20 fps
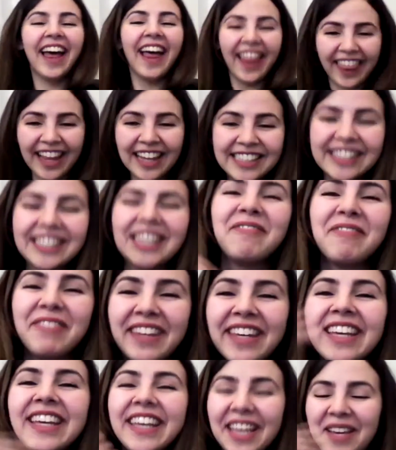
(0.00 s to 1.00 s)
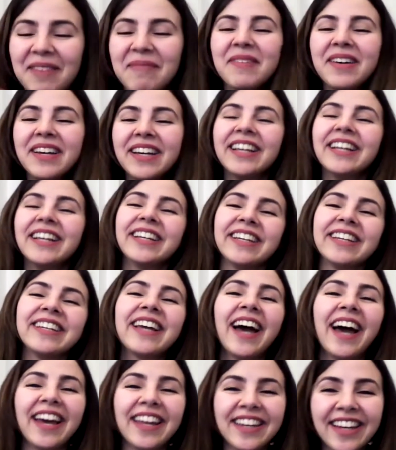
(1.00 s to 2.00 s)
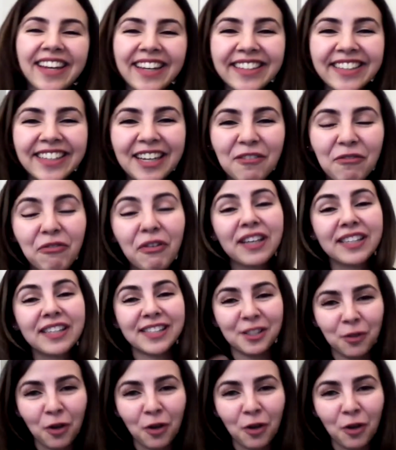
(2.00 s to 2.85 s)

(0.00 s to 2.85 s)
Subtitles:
That's it came. Yeah, and I fixed.